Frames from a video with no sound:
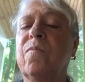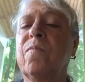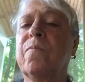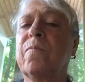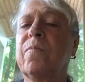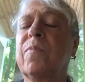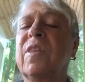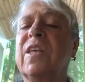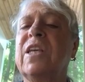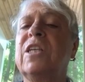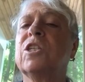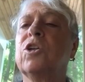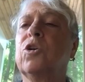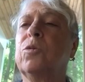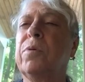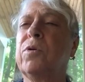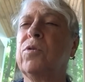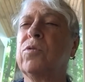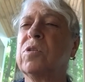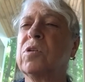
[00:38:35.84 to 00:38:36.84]
These are
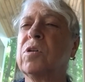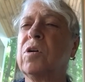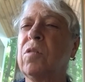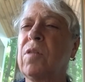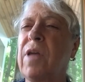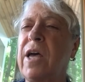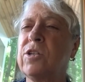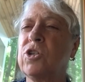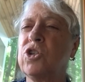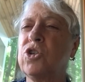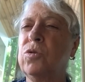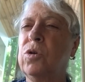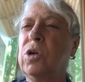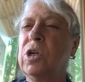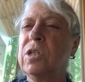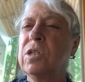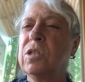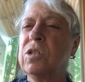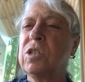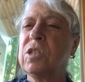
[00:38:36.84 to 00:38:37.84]
both Colette
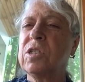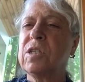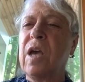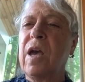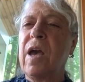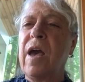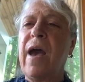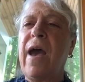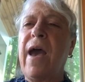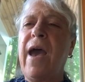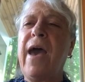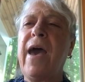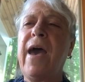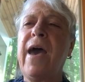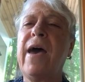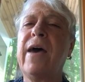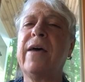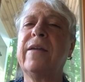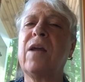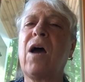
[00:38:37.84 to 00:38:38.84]
Tours,
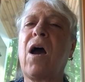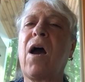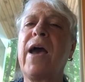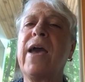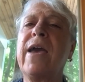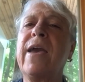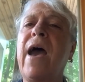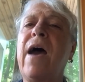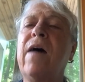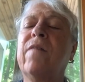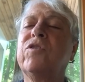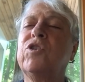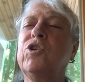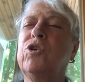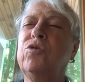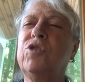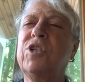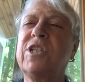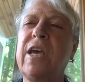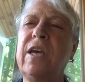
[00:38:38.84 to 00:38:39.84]
and I have
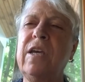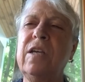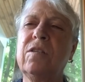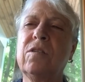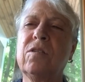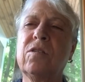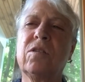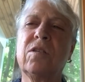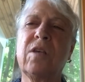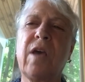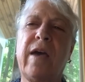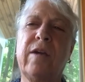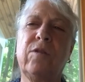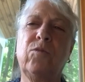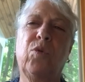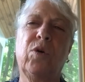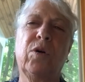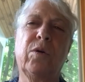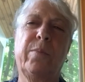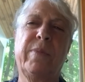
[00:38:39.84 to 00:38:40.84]
new dates
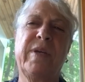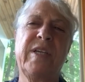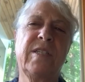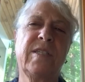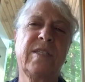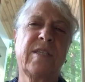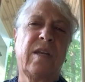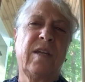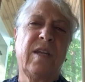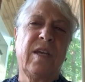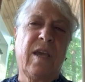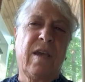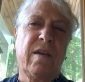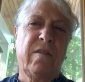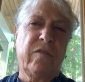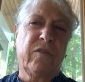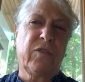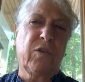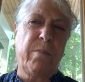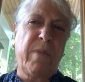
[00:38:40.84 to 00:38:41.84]
and will be sending
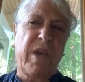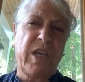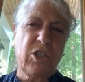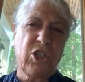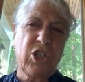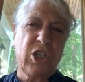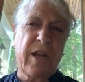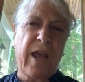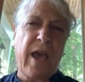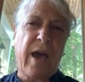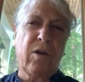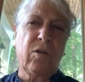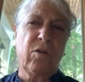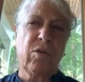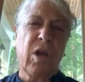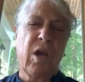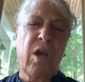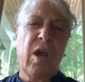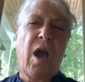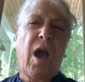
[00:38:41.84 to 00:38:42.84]
information out.
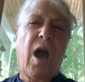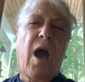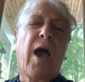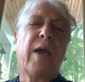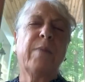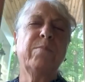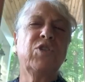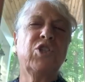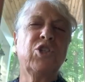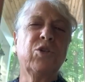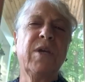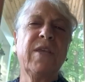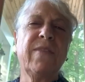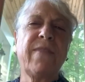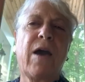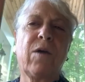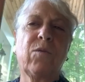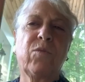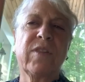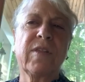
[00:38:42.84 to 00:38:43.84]
I'm doing
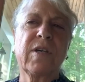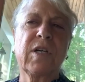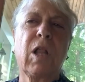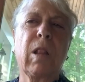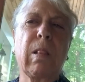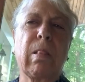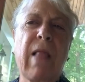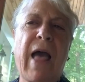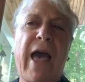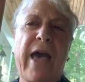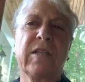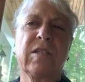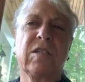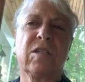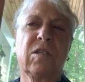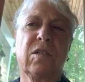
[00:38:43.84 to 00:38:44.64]
that with Colette